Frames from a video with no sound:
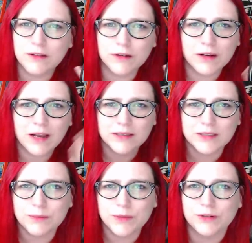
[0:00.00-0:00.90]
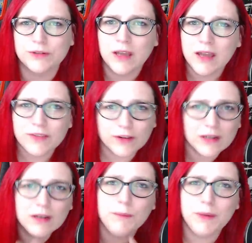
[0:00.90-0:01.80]
your customers. They're
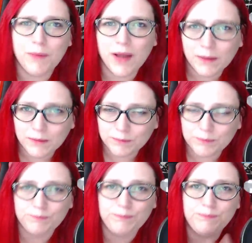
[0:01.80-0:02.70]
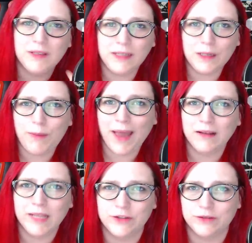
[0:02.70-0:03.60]
gonna be buying Alita
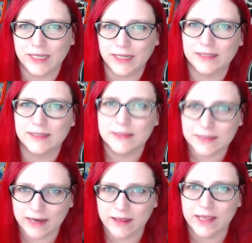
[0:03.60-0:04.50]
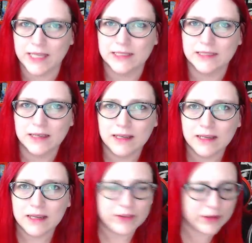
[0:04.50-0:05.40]
Battle Angel tickets instead of this.
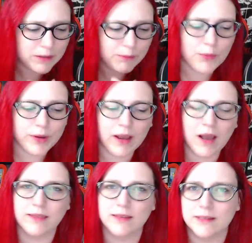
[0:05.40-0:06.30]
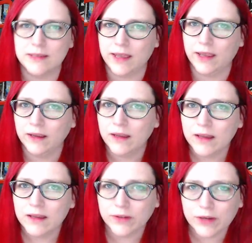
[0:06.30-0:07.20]
They're gonna boycott this thing.
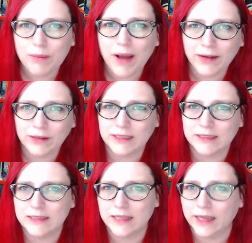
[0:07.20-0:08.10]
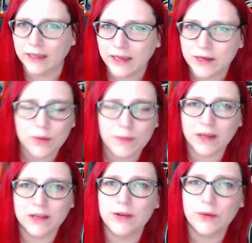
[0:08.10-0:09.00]
They're gonna pirate this thing. And no, I'm not
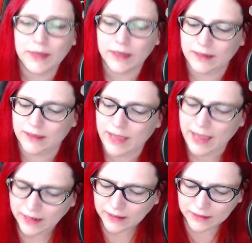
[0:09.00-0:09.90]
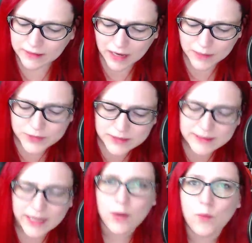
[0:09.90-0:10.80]
condoning any of that. I'm just
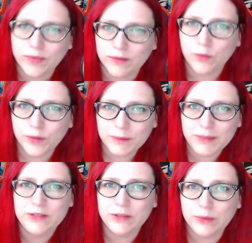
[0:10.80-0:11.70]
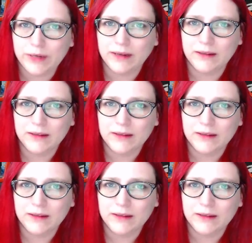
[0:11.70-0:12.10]
saying what they're going to be doing,